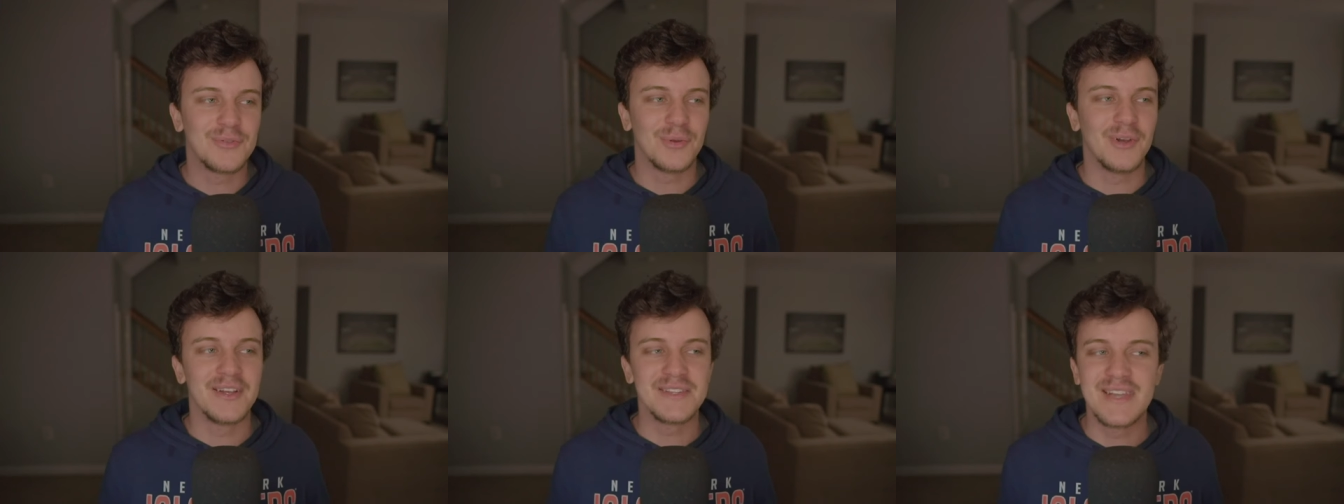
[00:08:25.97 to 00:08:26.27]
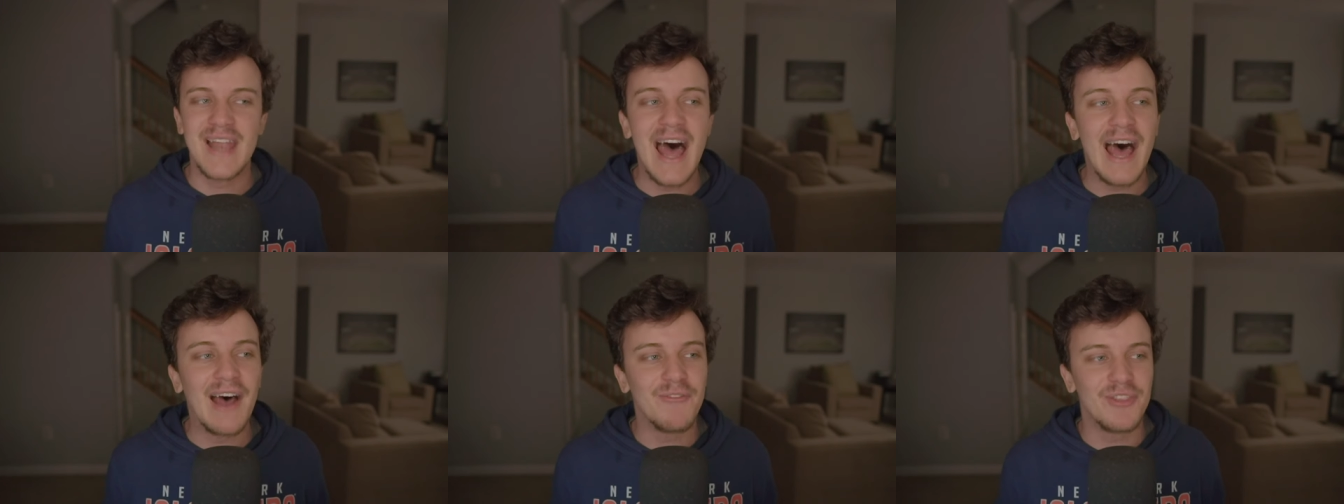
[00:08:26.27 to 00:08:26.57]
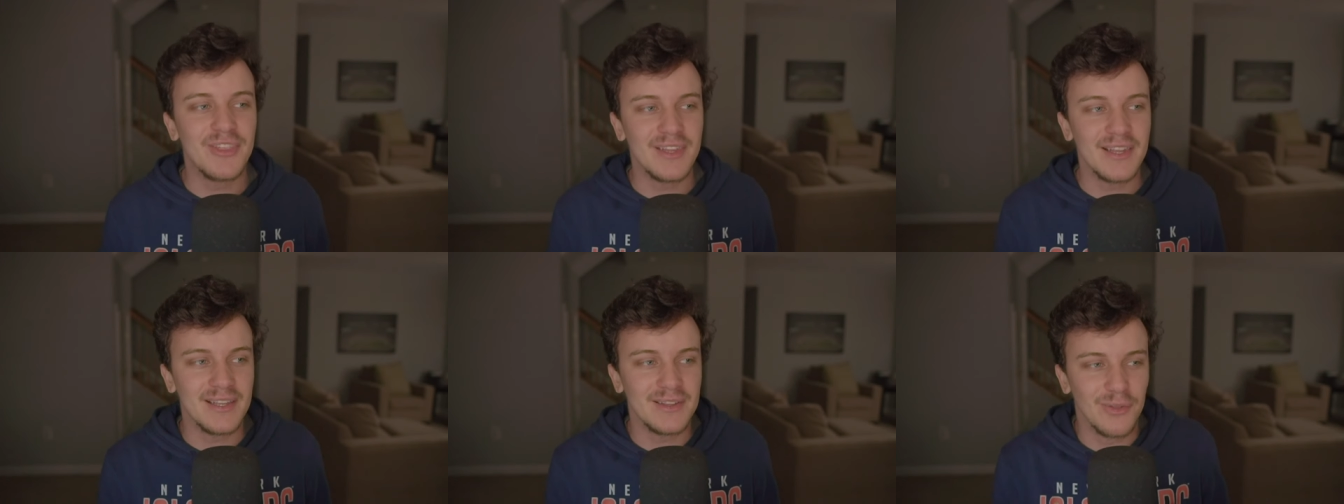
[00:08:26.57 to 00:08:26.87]
so he doesn't
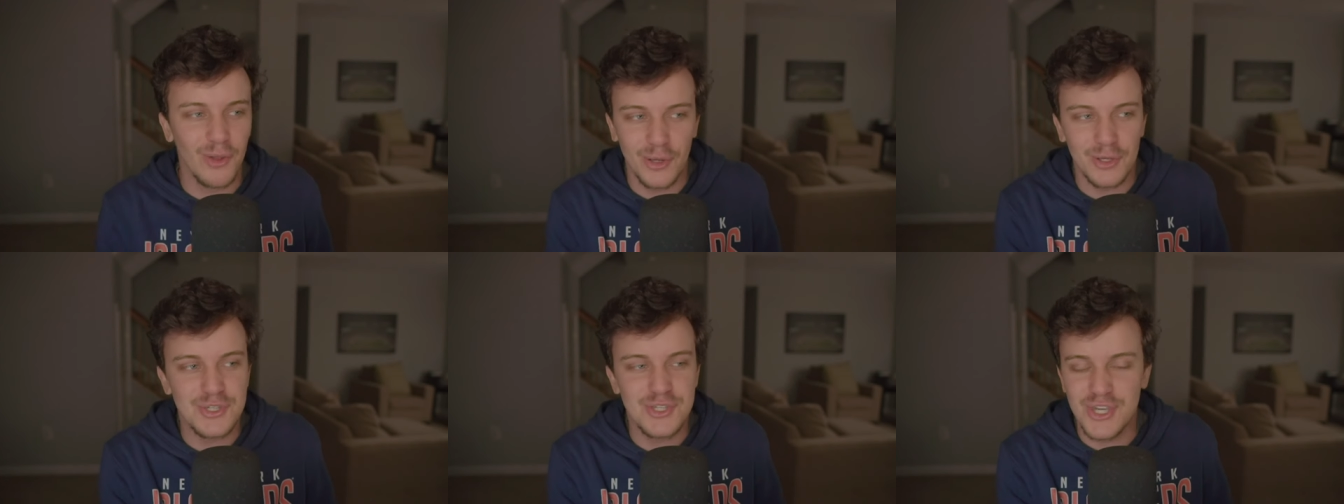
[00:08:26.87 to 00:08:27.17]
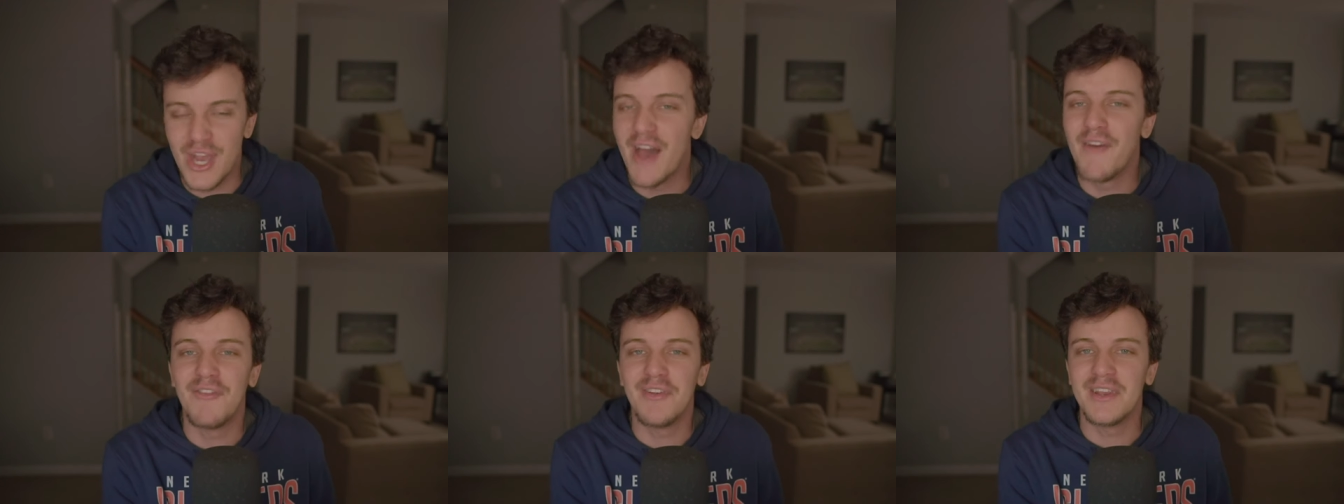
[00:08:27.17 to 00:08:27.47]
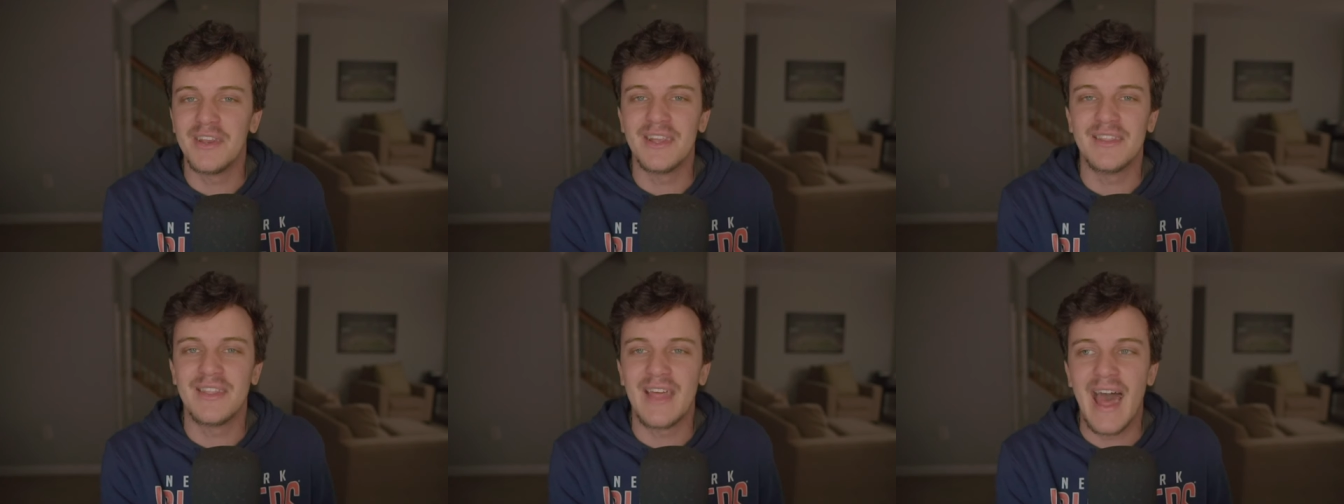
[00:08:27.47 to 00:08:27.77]
have the
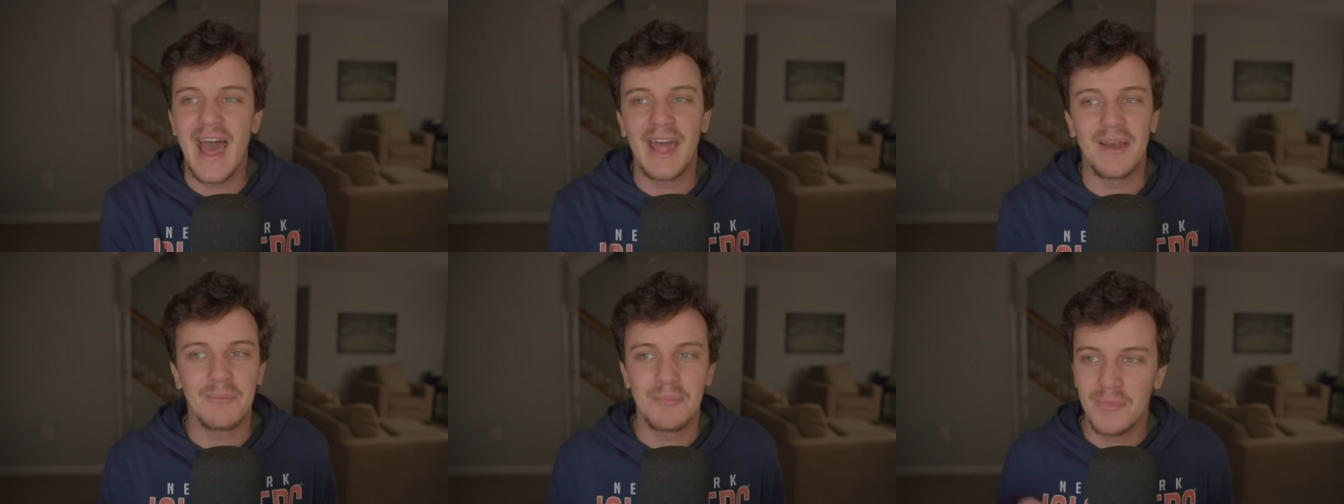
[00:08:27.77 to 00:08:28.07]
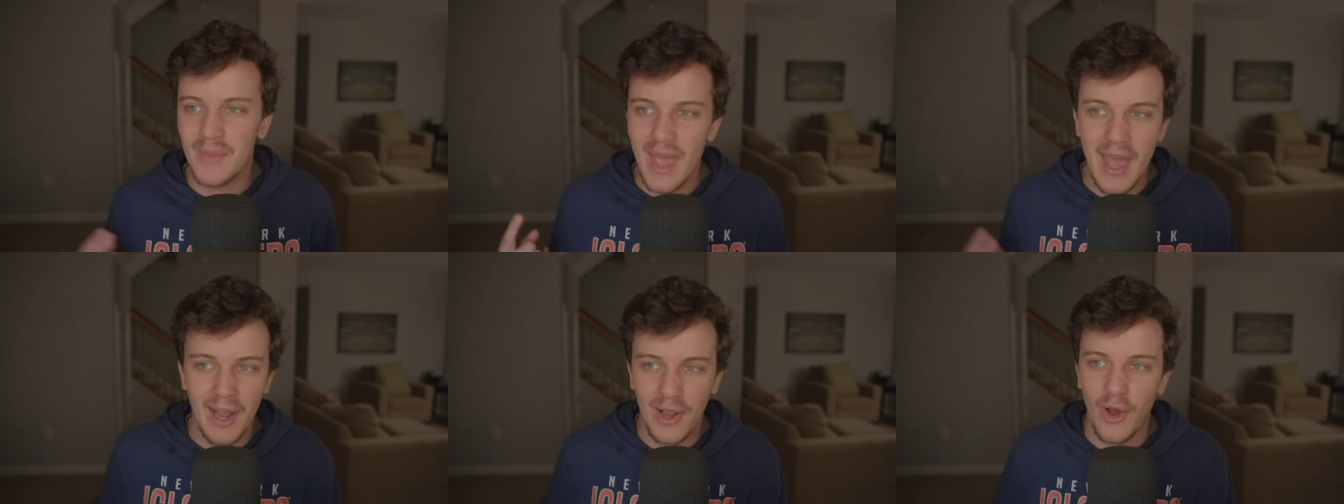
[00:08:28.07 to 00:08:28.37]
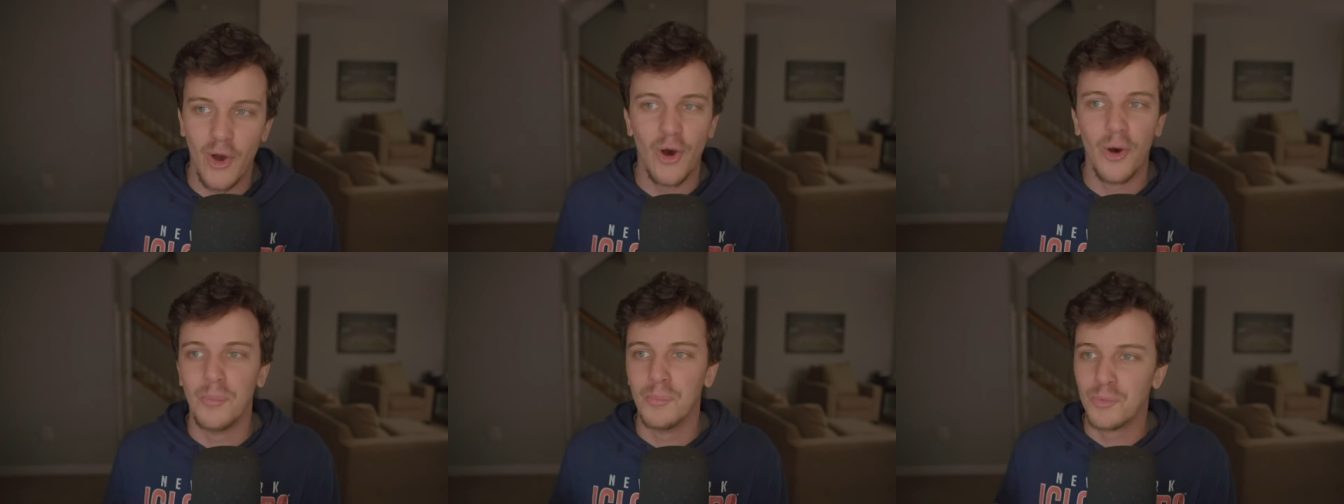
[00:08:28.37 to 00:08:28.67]
longevity that
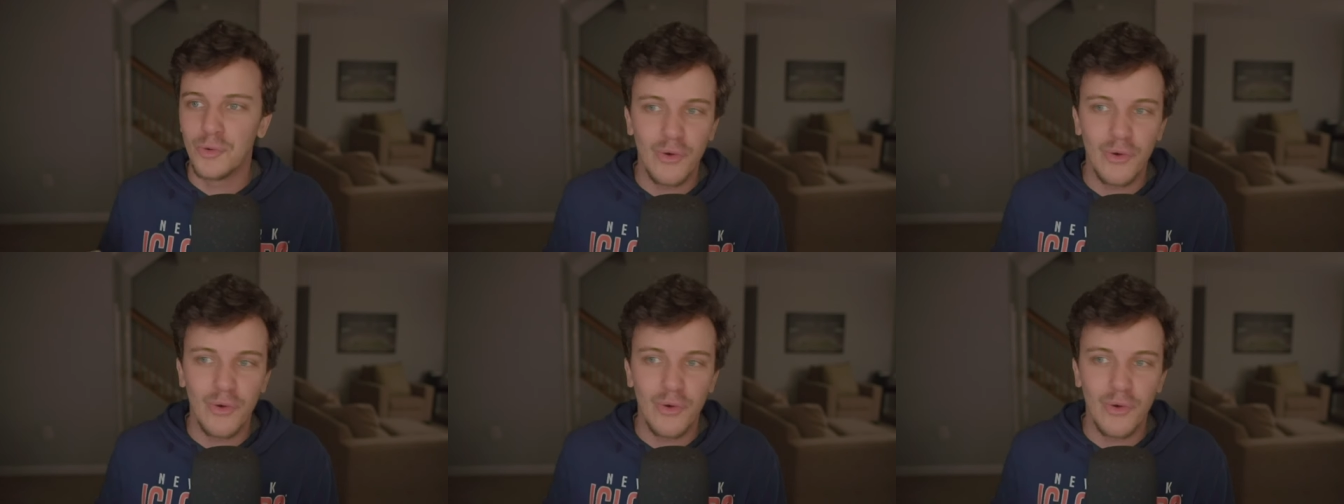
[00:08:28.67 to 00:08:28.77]
Ekholm,